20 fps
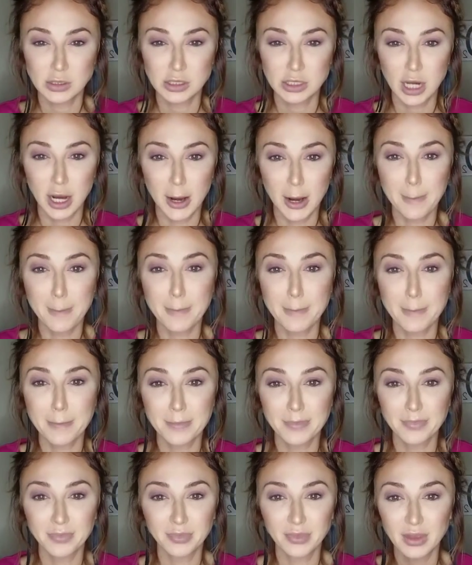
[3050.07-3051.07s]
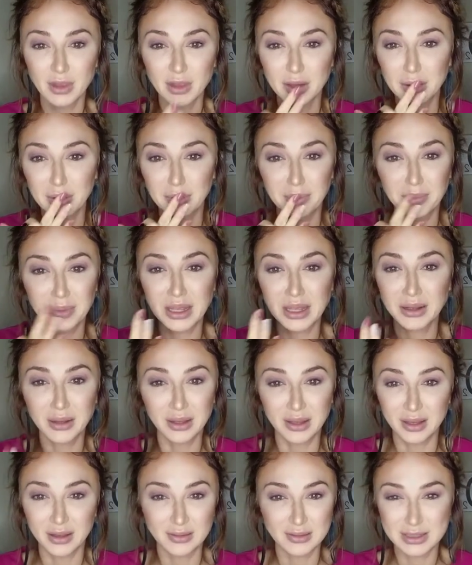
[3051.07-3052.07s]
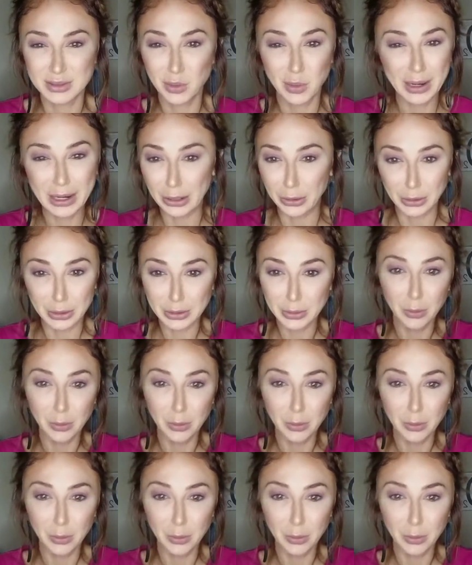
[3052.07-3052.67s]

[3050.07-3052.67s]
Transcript: sorry. Oh, peeling. It's weird.